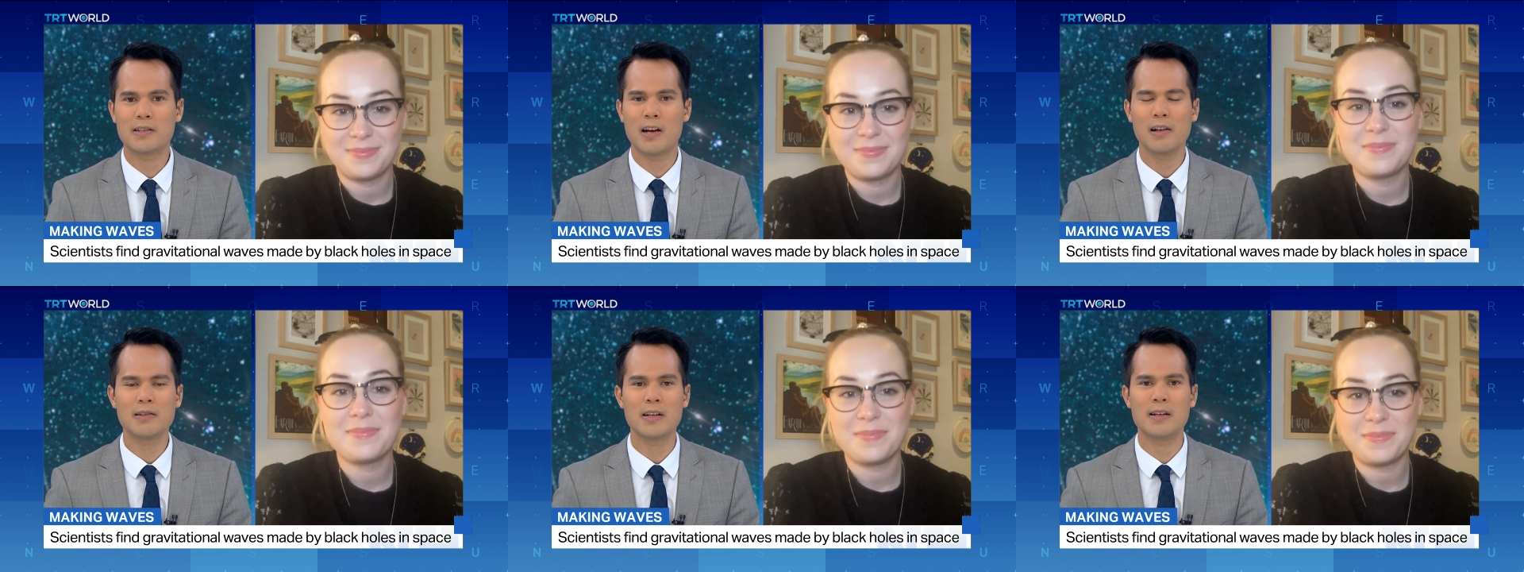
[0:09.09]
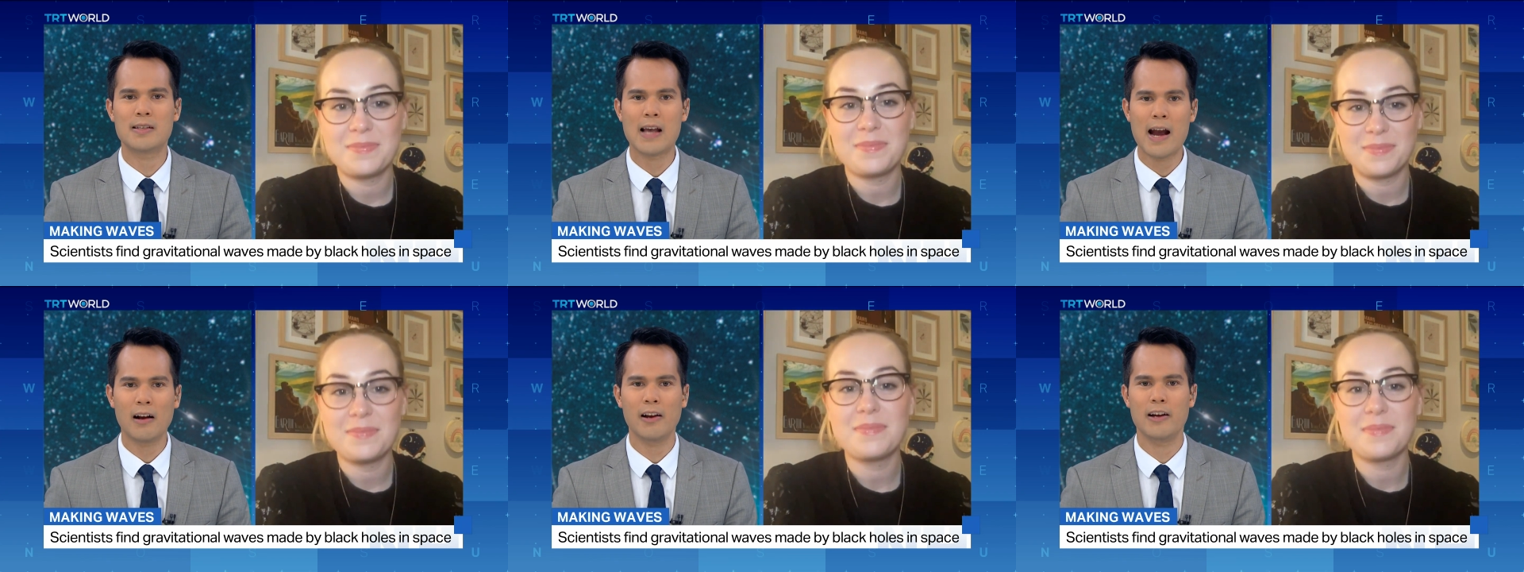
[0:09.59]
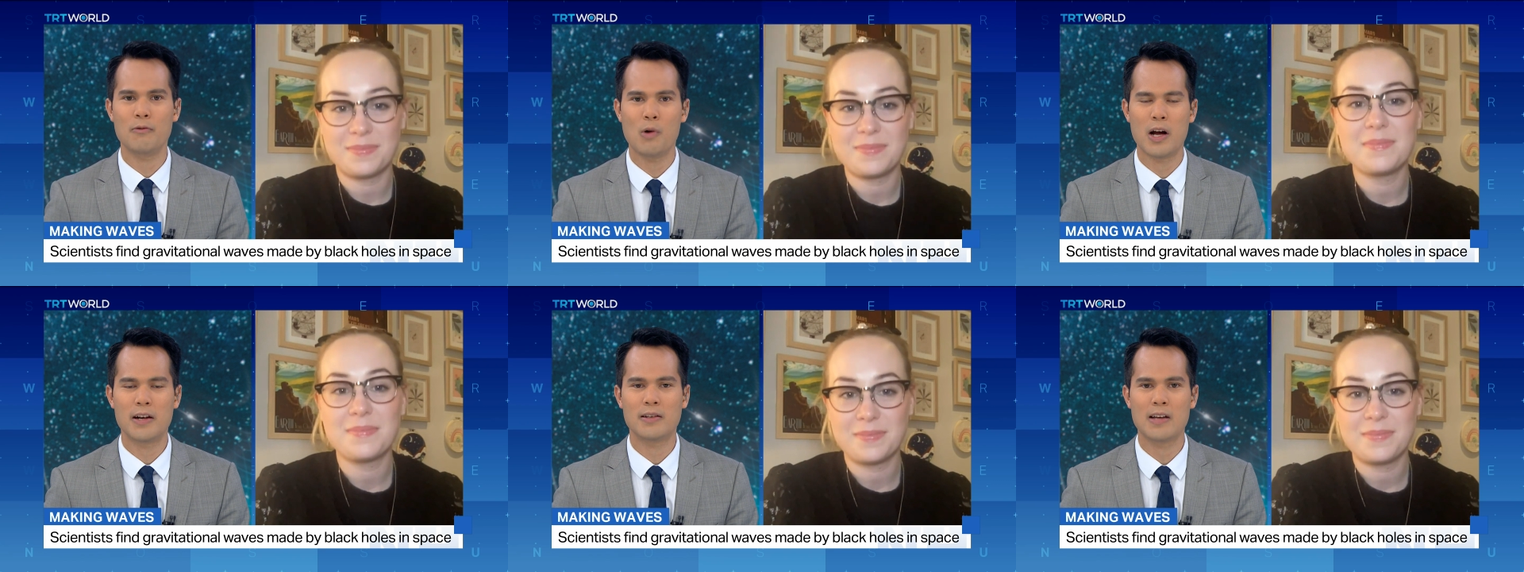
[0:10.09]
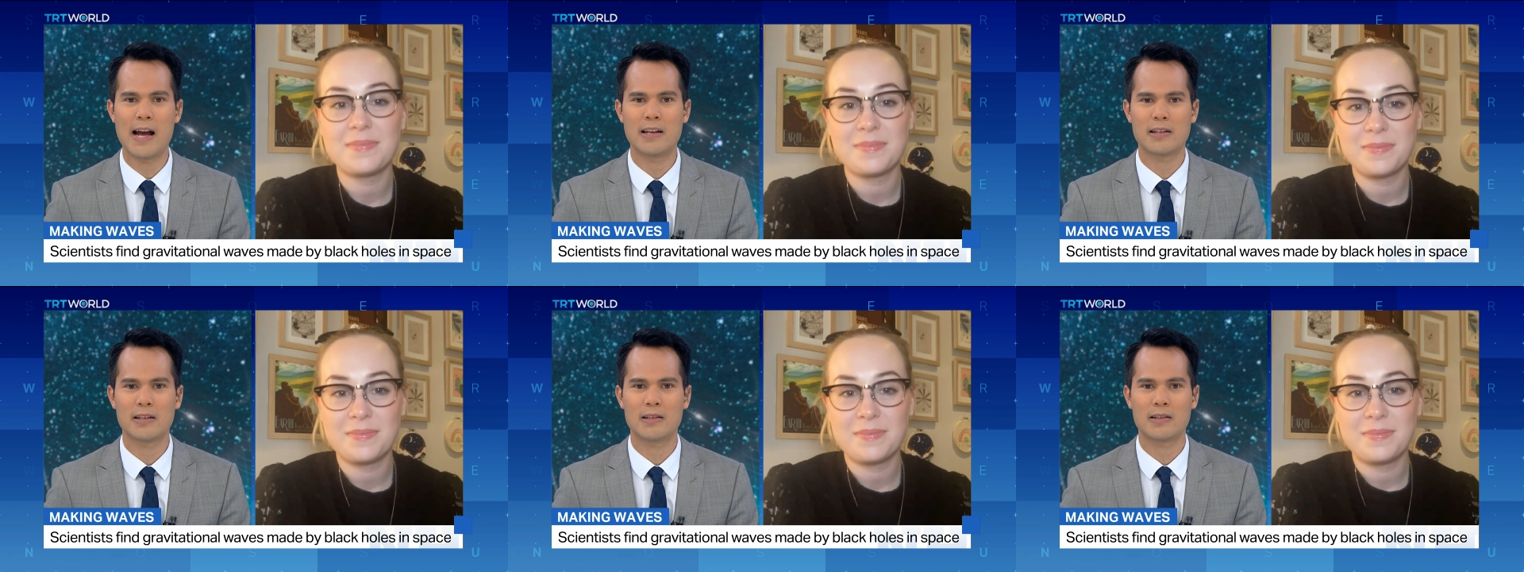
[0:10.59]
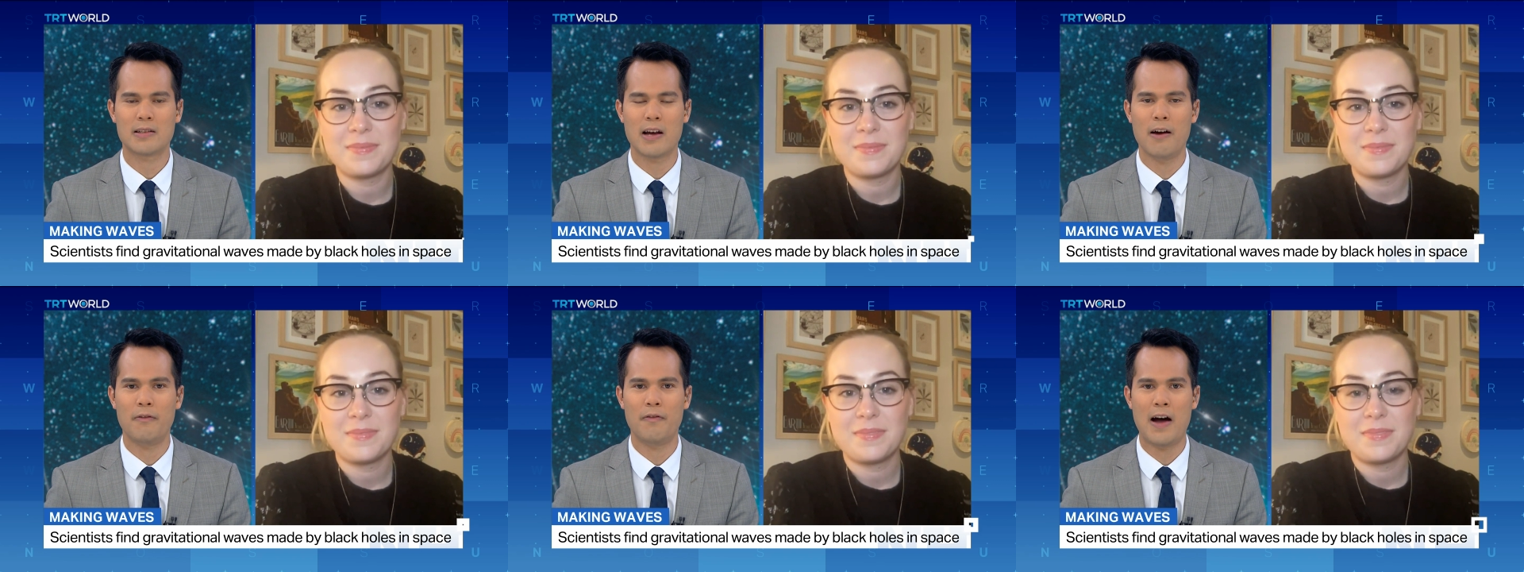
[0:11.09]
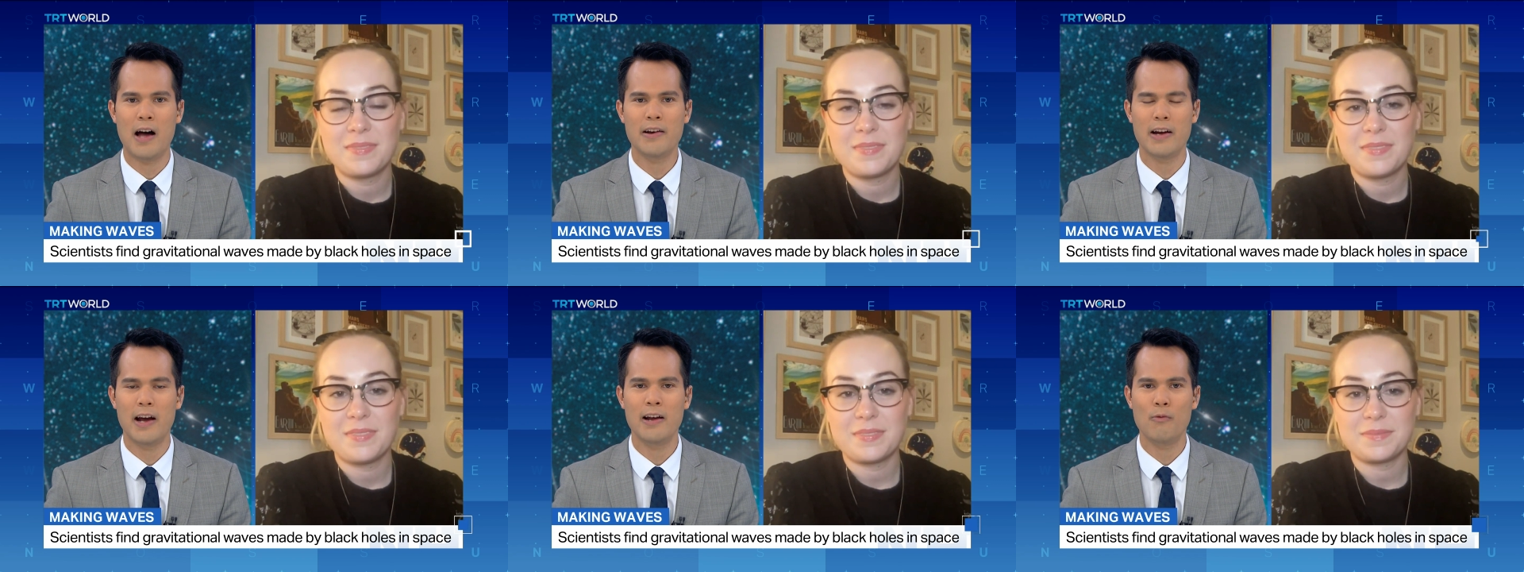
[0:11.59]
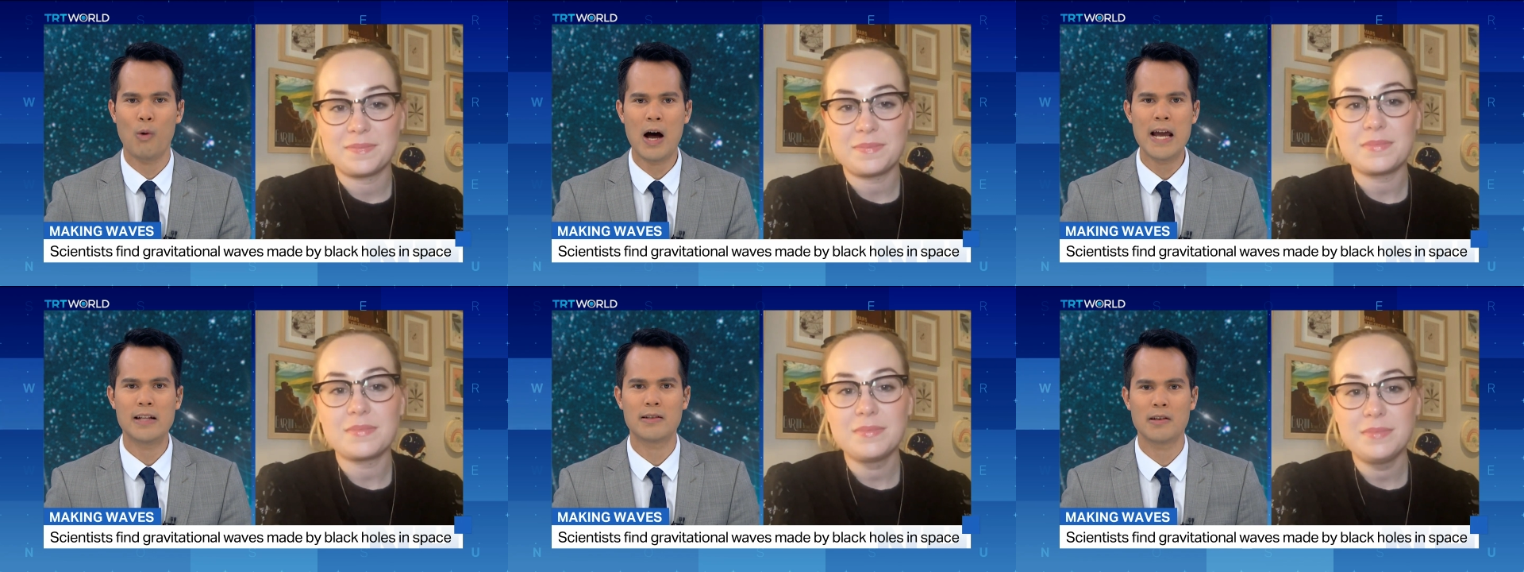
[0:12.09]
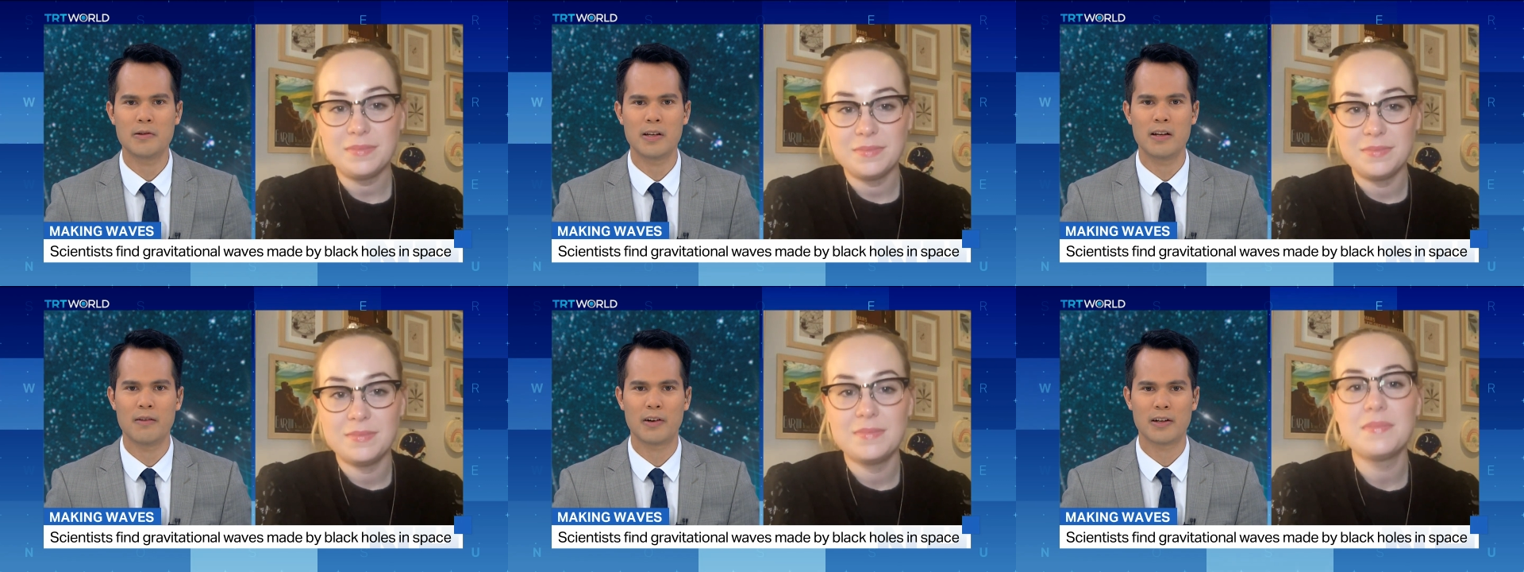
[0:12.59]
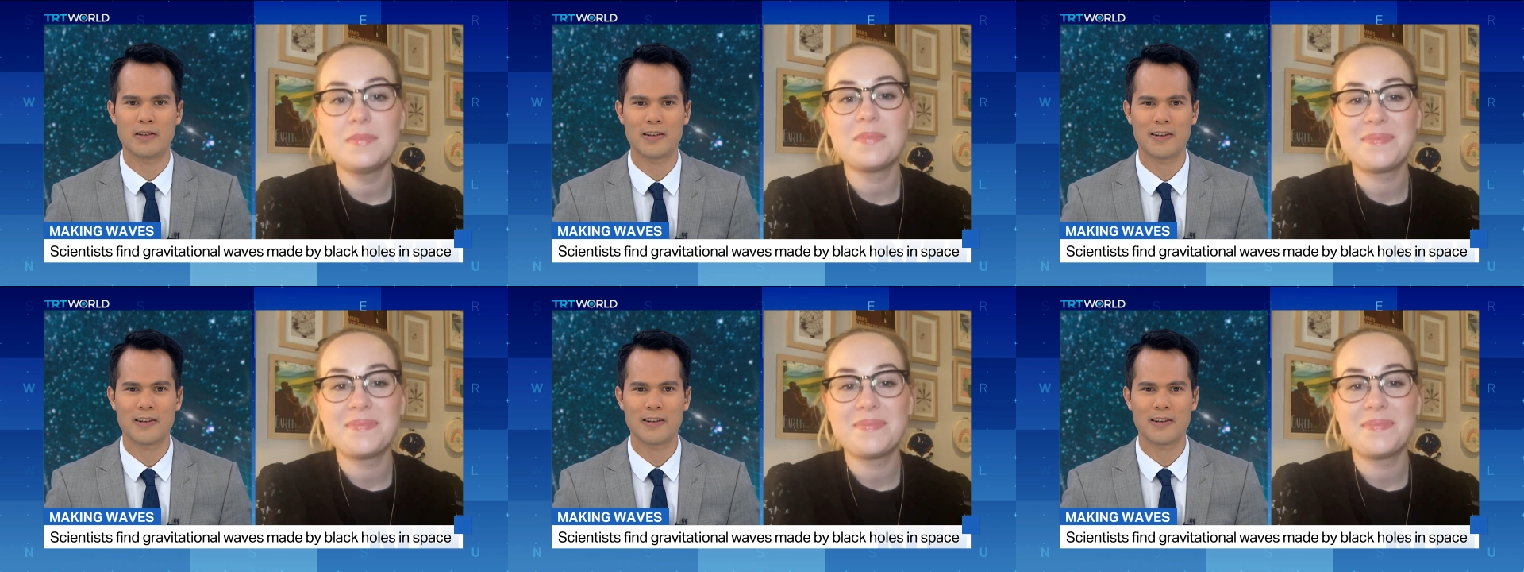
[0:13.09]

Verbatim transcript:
Speaker 1: Tell us exactly what scientists have found and why it's so significant.